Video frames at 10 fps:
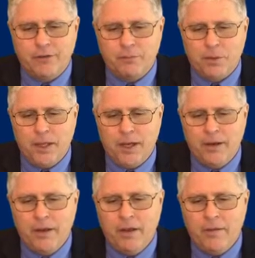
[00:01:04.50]

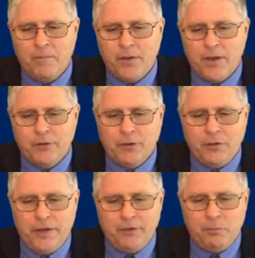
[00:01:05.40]
supply? So
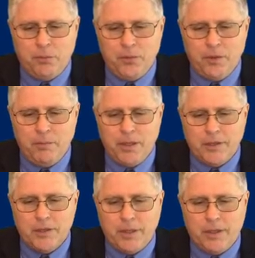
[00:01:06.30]
that's pretty
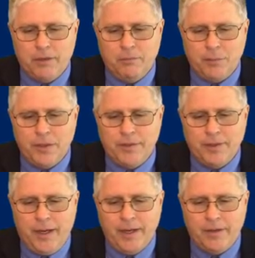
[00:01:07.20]
much getting pretty
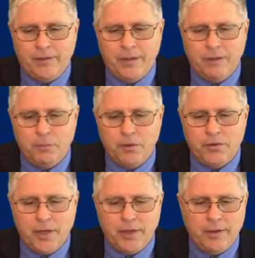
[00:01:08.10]
tight
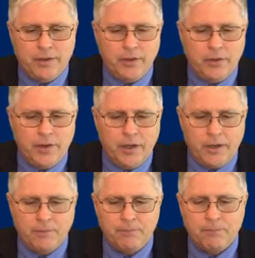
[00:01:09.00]
in the year
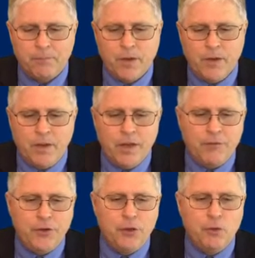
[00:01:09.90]
ahead.
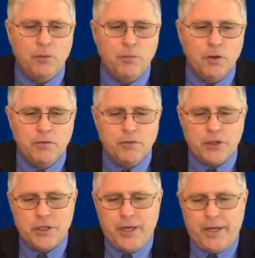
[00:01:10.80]
If you remove
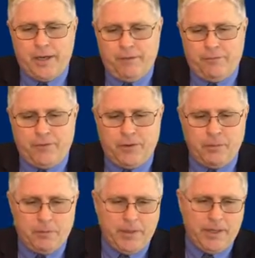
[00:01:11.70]
China
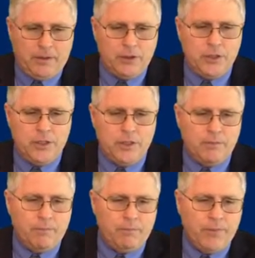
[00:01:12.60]
from the balance sheet